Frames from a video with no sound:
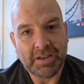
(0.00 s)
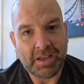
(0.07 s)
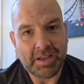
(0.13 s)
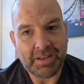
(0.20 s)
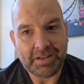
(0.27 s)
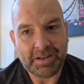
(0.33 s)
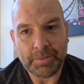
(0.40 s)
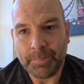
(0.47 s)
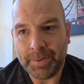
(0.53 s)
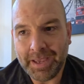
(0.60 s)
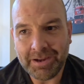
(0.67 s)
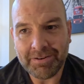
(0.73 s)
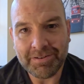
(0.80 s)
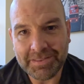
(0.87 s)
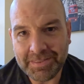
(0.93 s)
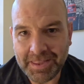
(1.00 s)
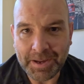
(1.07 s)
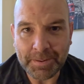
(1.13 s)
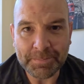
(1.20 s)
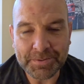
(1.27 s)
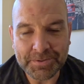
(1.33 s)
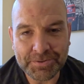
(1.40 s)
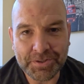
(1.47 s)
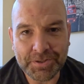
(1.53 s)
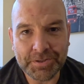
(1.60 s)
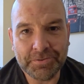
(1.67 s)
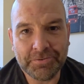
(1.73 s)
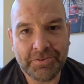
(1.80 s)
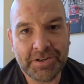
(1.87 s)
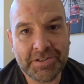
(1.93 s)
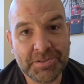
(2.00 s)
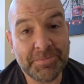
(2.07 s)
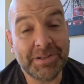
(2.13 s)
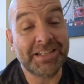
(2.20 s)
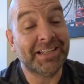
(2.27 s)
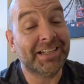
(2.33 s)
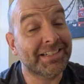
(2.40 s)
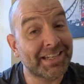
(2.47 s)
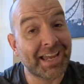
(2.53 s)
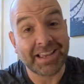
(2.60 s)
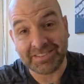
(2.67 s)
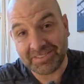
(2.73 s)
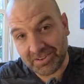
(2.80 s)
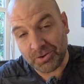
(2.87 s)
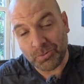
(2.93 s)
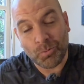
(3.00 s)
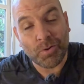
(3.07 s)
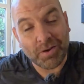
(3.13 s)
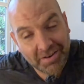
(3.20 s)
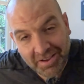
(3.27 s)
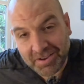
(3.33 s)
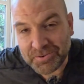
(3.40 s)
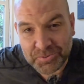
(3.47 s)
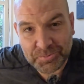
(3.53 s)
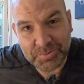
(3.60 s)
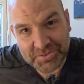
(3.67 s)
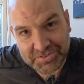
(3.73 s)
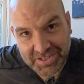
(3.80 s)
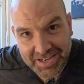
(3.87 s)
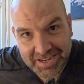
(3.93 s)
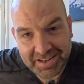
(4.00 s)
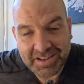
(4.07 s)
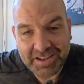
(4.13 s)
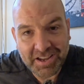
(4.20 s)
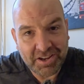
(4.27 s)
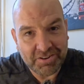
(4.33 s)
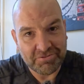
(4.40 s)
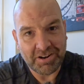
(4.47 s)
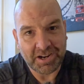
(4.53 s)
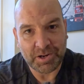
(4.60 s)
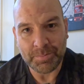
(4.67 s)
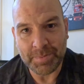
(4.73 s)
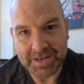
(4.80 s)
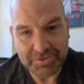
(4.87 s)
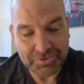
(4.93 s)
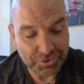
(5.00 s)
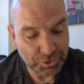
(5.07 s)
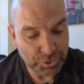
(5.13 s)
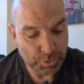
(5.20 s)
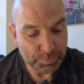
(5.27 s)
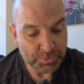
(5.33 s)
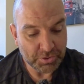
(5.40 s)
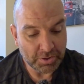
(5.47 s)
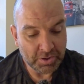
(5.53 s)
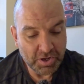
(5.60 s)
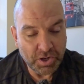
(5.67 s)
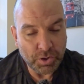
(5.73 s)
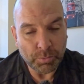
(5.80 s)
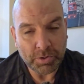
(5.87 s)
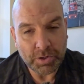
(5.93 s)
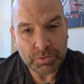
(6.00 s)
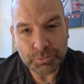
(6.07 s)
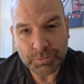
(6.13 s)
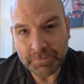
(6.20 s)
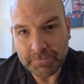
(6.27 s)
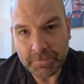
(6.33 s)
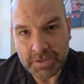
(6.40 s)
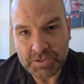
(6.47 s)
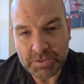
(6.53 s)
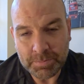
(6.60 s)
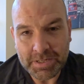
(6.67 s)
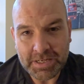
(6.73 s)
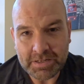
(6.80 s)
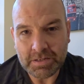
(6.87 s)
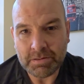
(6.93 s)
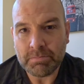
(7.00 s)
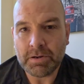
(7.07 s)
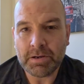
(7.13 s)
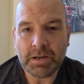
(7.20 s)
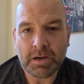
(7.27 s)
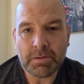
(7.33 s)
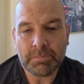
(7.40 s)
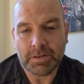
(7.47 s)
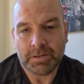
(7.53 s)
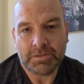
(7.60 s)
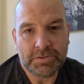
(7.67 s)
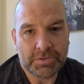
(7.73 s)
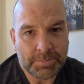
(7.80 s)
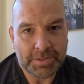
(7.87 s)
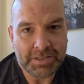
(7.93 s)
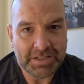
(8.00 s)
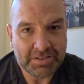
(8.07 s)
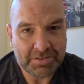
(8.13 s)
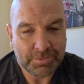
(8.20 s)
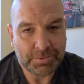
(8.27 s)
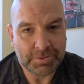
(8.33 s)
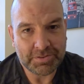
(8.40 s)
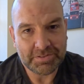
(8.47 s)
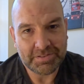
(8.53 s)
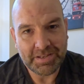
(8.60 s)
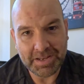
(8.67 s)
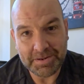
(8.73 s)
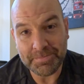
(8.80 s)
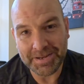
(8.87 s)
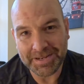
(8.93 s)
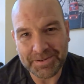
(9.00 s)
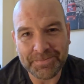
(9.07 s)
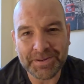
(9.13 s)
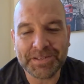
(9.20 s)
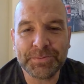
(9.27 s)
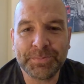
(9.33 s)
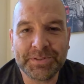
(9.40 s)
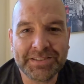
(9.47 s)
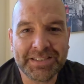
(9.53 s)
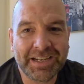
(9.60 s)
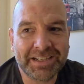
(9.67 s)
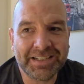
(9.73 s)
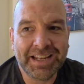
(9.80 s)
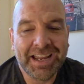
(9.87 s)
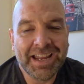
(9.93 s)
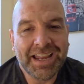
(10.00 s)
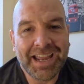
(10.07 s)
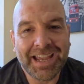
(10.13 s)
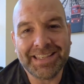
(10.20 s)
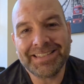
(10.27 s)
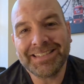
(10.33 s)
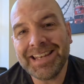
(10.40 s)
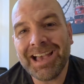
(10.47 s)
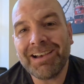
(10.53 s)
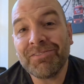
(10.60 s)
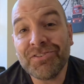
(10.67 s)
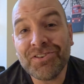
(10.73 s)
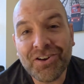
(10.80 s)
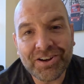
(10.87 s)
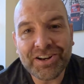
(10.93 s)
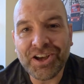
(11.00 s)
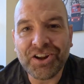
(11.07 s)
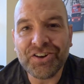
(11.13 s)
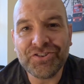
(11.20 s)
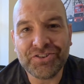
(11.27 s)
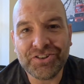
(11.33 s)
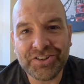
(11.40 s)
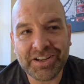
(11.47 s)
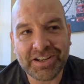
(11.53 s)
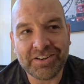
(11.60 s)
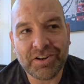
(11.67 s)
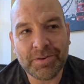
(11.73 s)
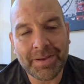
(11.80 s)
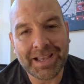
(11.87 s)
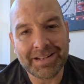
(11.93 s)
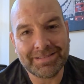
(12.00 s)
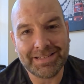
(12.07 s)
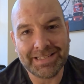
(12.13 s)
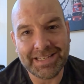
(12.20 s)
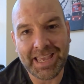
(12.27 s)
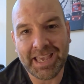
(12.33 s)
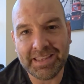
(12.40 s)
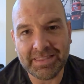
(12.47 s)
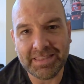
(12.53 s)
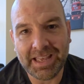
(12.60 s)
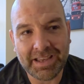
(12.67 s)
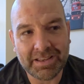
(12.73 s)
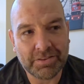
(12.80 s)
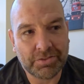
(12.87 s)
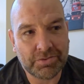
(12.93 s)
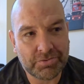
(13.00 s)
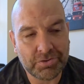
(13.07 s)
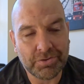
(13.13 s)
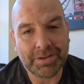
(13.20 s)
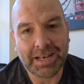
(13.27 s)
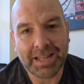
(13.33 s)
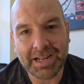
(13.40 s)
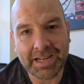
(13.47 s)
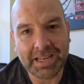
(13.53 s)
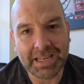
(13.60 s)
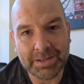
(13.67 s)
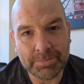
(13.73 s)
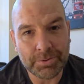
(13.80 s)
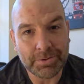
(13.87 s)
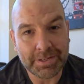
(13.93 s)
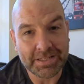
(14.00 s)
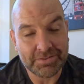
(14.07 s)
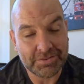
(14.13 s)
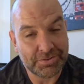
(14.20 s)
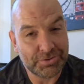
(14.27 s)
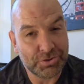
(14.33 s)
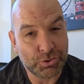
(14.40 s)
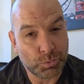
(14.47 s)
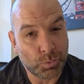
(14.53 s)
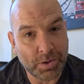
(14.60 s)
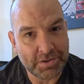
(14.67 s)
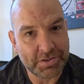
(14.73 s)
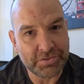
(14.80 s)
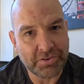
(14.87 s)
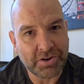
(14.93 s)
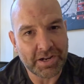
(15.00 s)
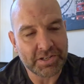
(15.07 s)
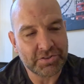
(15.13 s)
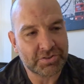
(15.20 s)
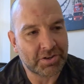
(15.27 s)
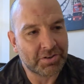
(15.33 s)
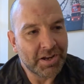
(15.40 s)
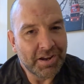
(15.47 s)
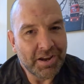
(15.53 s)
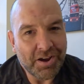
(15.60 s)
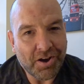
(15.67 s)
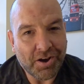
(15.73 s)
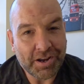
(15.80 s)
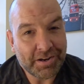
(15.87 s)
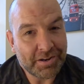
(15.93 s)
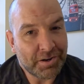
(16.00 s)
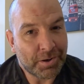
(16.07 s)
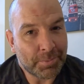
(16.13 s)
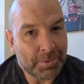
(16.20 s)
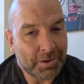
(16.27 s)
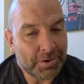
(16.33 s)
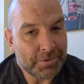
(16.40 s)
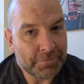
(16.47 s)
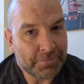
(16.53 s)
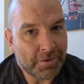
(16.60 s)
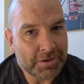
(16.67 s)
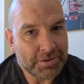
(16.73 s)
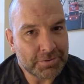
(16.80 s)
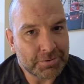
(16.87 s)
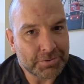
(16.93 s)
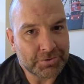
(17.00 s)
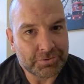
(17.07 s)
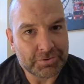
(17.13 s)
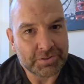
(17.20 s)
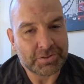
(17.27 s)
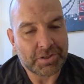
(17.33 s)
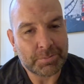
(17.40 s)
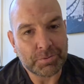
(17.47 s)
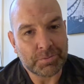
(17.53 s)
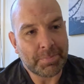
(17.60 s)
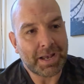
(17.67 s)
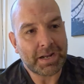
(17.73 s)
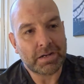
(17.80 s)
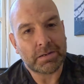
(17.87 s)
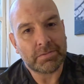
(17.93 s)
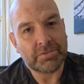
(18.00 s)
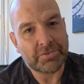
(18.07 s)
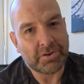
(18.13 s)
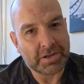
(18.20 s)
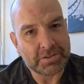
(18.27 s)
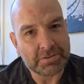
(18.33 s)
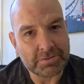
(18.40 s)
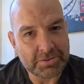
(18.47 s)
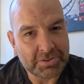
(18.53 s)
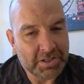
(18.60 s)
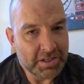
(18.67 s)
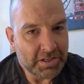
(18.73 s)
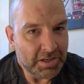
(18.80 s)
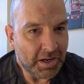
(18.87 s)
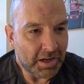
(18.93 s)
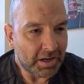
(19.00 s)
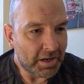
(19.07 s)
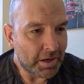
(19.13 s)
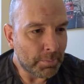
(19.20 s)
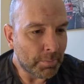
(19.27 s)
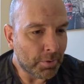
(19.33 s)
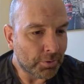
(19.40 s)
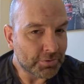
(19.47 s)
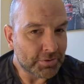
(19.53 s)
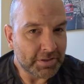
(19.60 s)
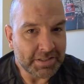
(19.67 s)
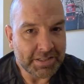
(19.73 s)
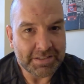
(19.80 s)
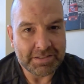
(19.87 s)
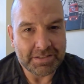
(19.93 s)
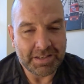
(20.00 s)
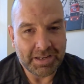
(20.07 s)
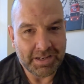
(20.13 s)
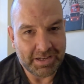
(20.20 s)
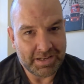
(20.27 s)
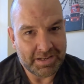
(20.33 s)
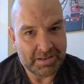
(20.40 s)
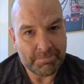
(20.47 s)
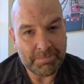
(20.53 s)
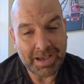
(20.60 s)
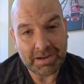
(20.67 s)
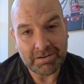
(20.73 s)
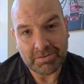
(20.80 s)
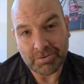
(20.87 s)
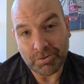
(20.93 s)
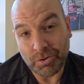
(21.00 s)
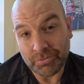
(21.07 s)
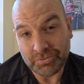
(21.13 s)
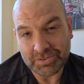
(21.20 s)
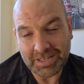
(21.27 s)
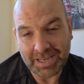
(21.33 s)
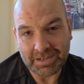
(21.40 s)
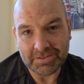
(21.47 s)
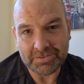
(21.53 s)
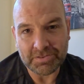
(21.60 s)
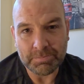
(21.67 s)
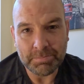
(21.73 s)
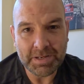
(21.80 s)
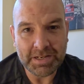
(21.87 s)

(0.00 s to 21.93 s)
And comparing them to Virgin Media, yes, I 100% recommend Toob. So when I was with Virgin Media, my upload speed was 10 megabits per second. It's now 900, and I'm actually getting that through a LAN cable into just one device. So I can upload files, for example, backup files, onto the internet in a matter of seconds and